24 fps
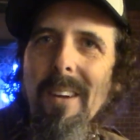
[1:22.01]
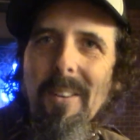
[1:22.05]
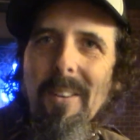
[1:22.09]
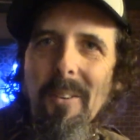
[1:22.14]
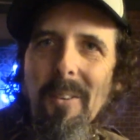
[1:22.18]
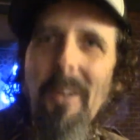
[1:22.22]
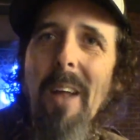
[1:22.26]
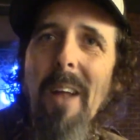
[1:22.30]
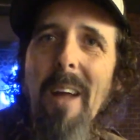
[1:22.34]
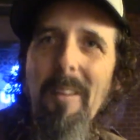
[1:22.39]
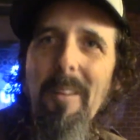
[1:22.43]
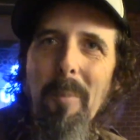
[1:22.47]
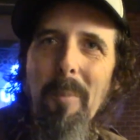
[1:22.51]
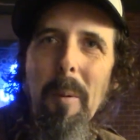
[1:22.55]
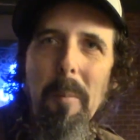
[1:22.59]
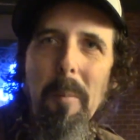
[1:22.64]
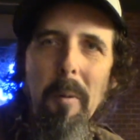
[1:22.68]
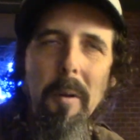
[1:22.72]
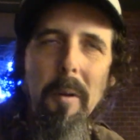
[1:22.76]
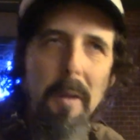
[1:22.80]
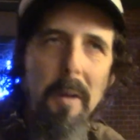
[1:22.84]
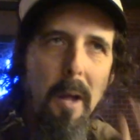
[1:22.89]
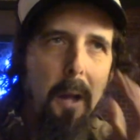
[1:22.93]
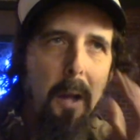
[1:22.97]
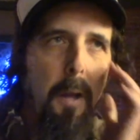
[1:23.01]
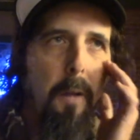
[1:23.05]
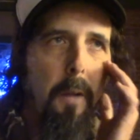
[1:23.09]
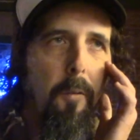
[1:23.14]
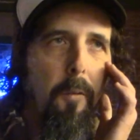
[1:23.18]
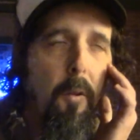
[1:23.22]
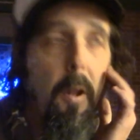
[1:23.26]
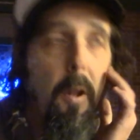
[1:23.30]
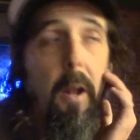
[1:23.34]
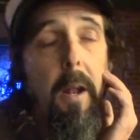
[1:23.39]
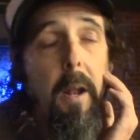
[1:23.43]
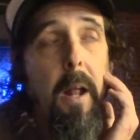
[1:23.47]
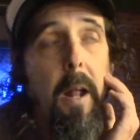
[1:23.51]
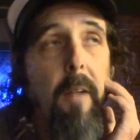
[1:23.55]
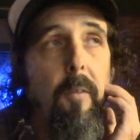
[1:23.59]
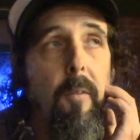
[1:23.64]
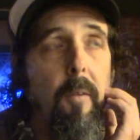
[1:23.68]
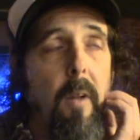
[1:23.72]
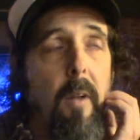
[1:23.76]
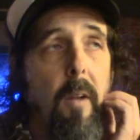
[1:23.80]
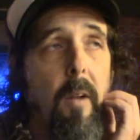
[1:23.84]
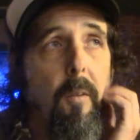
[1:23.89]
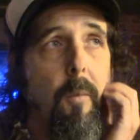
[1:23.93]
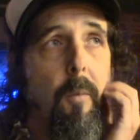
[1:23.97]
So lots of people had done it. So then
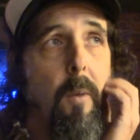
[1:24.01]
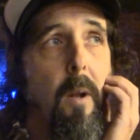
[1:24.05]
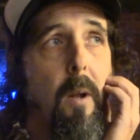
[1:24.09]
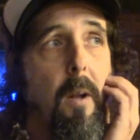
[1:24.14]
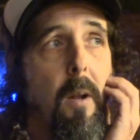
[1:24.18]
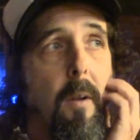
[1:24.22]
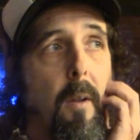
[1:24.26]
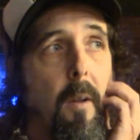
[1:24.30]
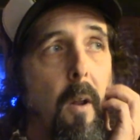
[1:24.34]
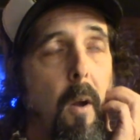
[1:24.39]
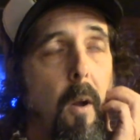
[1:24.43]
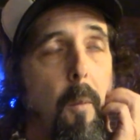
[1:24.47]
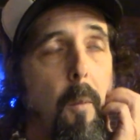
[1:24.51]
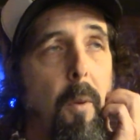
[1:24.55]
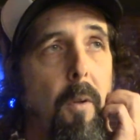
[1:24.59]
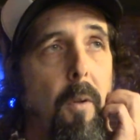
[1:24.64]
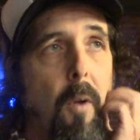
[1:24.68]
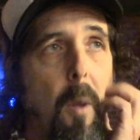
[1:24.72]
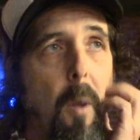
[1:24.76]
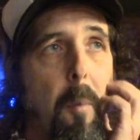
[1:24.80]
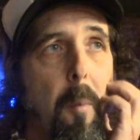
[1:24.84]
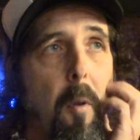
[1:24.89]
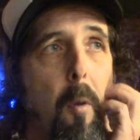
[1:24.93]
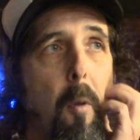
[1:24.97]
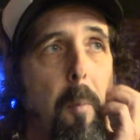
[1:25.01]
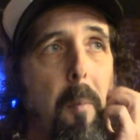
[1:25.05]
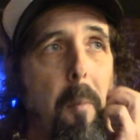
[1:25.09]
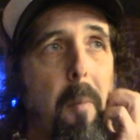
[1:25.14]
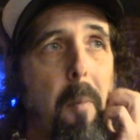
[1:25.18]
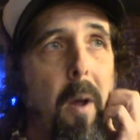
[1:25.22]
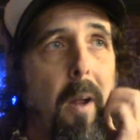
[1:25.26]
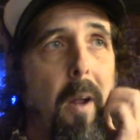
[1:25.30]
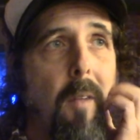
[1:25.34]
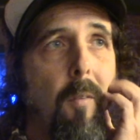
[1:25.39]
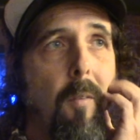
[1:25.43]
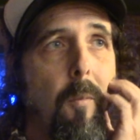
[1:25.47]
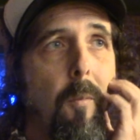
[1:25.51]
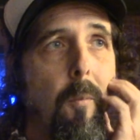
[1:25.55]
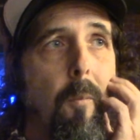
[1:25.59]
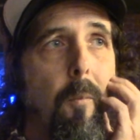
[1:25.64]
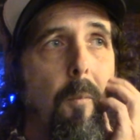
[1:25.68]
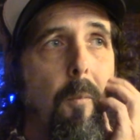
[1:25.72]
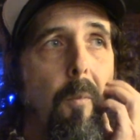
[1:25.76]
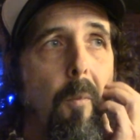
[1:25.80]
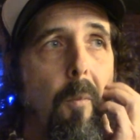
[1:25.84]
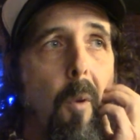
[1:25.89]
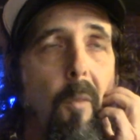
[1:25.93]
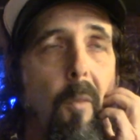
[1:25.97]
that's when I went to a couple open mics and
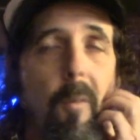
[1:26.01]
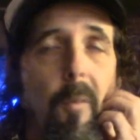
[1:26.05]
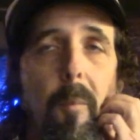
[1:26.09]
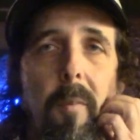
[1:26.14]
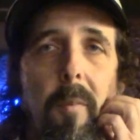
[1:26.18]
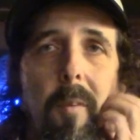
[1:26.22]
wrote some